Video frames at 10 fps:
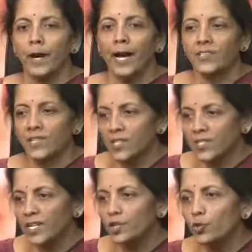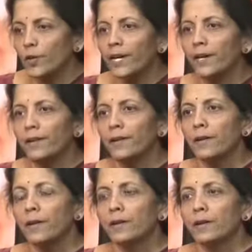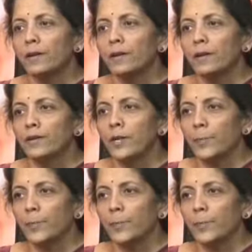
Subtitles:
As a result, today, the